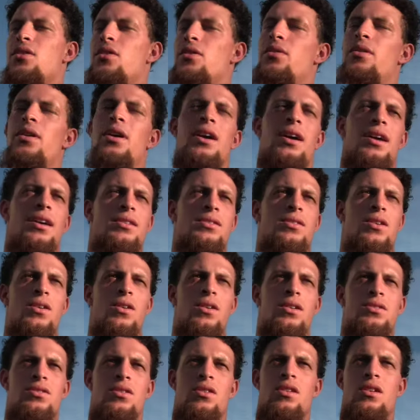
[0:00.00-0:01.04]
So
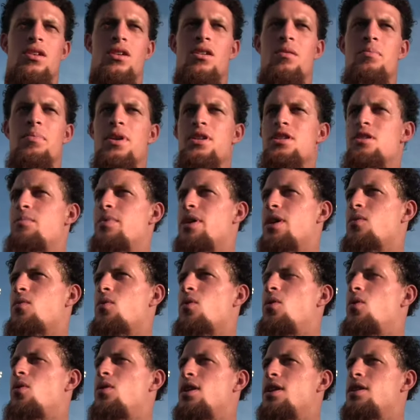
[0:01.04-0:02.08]
it all plays a big
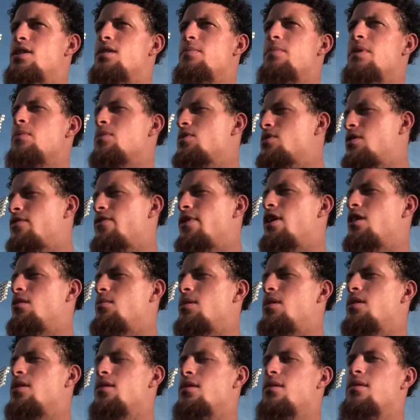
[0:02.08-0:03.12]
role into people's
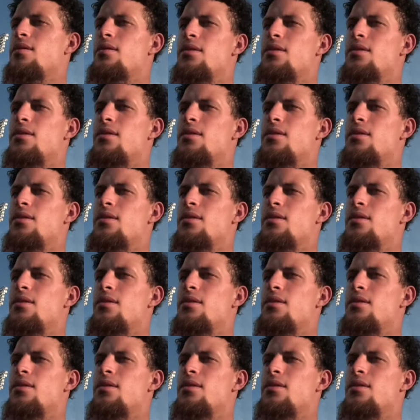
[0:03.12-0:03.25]
development.